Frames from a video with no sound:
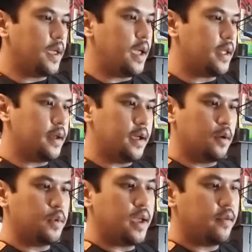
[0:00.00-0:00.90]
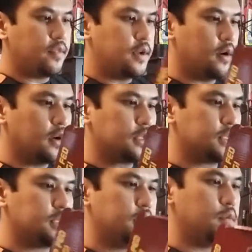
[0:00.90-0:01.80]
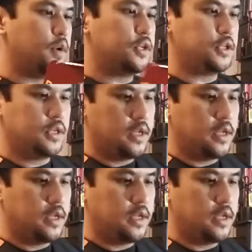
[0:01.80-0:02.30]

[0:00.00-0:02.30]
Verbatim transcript: and we have the darts, which,